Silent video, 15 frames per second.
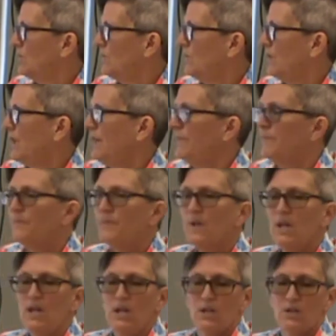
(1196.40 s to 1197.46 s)
right?
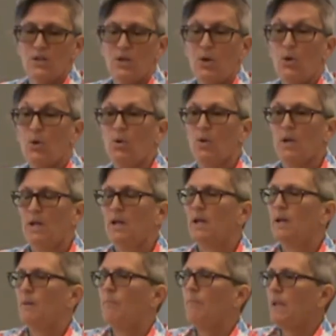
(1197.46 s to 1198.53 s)
So
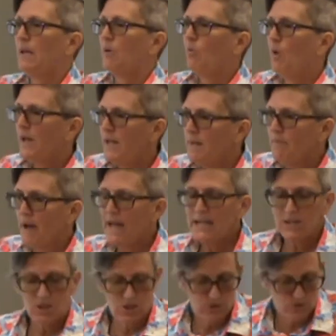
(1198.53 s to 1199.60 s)
what he
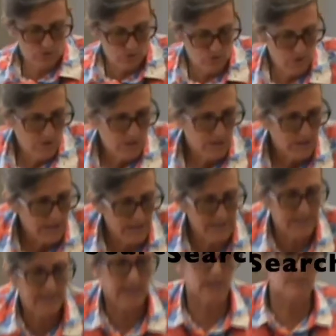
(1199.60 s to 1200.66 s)
might do is get